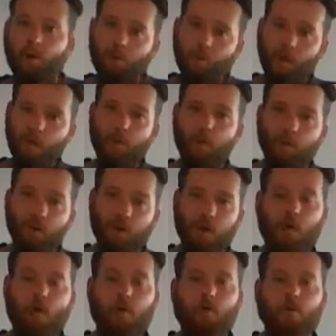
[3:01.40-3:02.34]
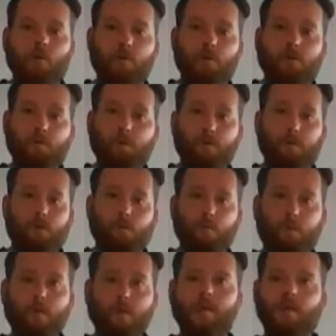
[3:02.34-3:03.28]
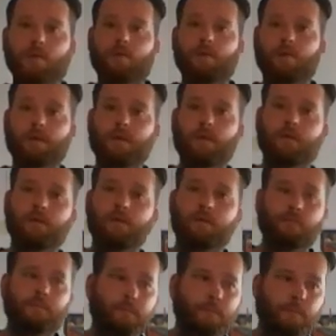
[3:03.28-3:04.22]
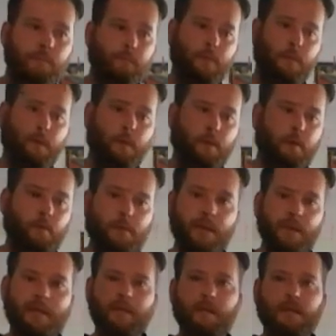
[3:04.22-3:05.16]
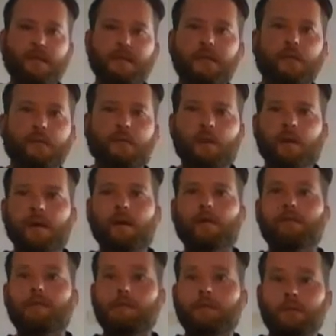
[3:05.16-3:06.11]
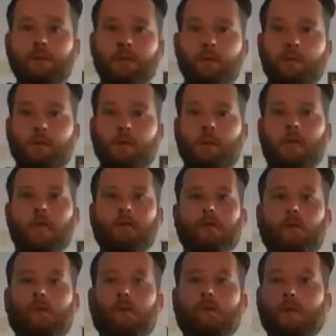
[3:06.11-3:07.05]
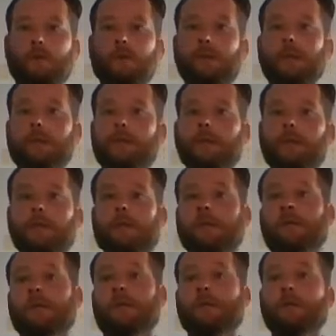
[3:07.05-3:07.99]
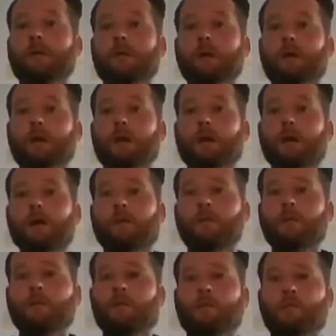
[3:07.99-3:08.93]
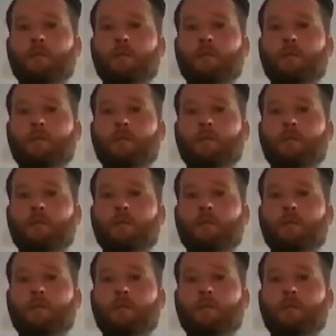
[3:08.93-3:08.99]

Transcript: we all know what is healthy. But that's not enough. I've known for years. Trying